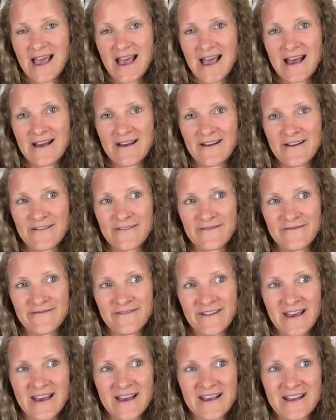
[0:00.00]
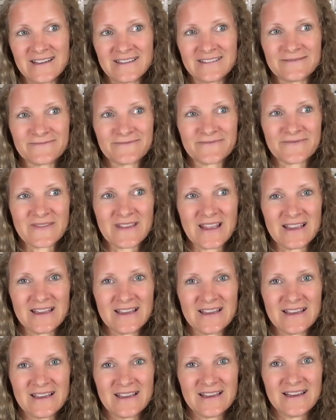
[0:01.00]
of, I
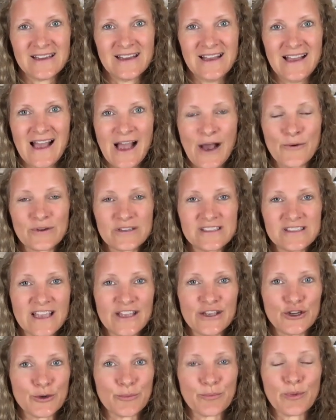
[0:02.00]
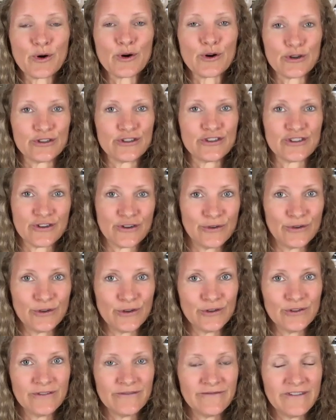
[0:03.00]
would say, your
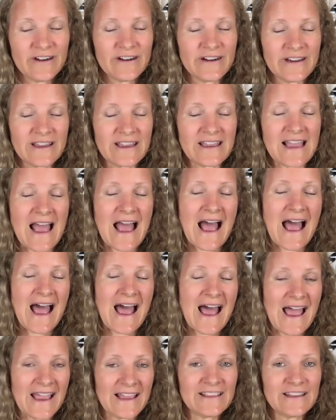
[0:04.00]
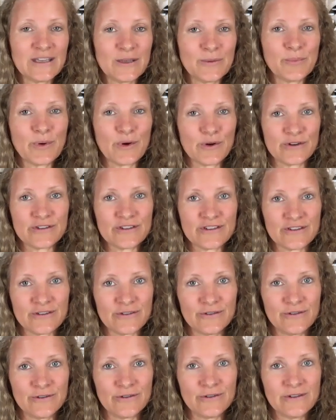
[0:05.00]
personal, very highly
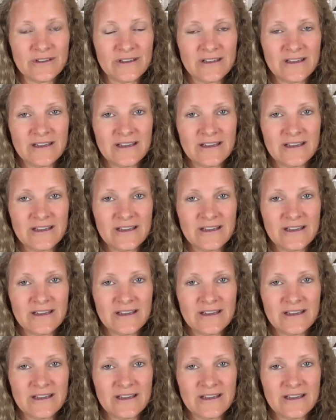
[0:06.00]
personal